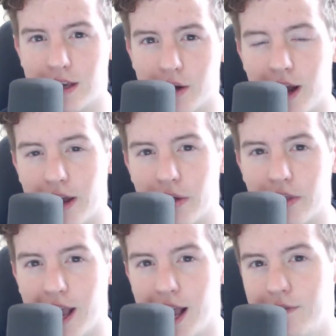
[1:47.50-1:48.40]
either
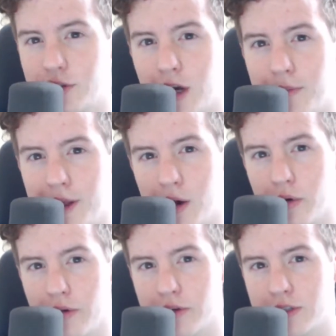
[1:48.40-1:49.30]
they have a job now
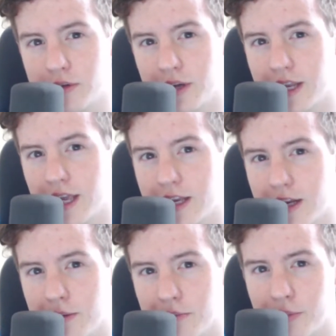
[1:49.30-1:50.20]
or they're still getting
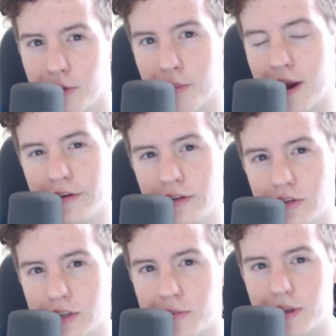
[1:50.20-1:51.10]
income from their parents
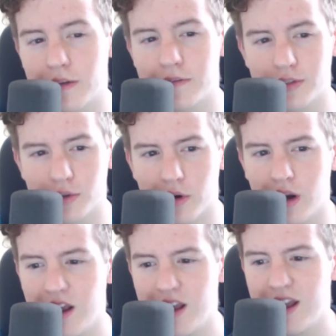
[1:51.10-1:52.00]
or something of the sort.
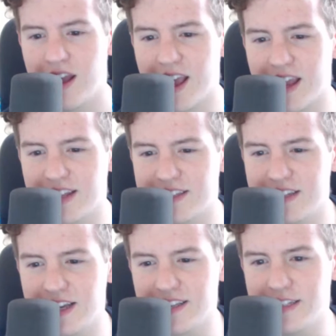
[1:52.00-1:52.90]
And
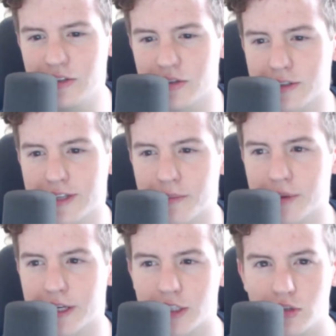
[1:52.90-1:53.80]
it's interesting
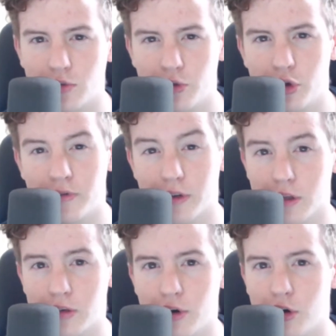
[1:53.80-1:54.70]
because you have to
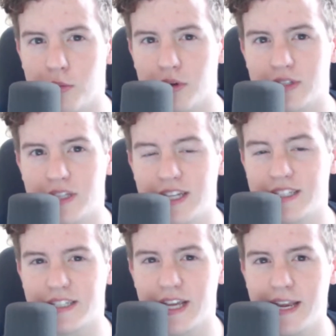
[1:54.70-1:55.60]
learn almost
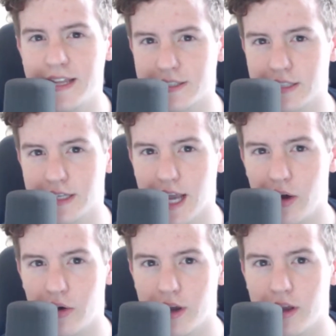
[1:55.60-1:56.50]
instantaneously
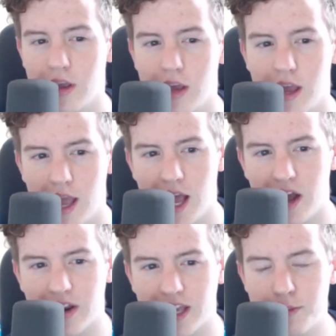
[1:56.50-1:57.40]
how
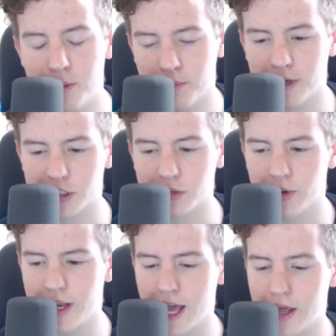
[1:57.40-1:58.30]
to keep a budget,
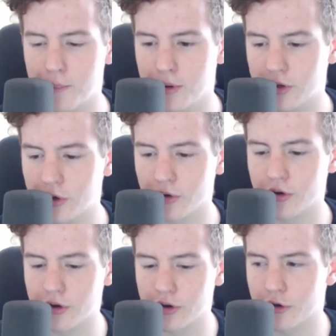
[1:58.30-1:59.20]
right? How to put
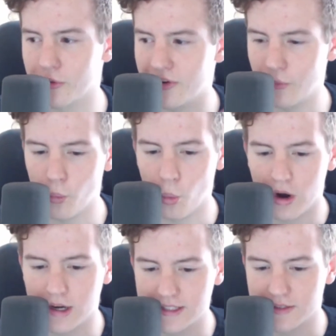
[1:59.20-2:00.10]
your
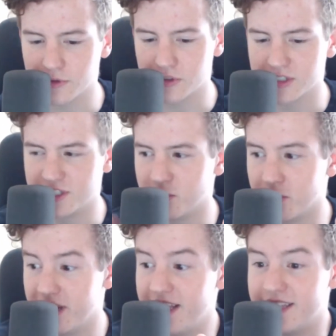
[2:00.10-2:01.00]
wants versus your
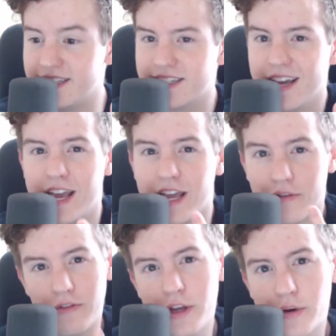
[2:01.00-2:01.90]
needs
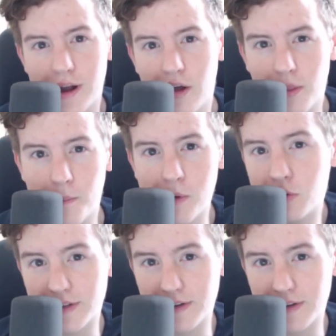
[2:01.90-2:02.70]
and figure out the most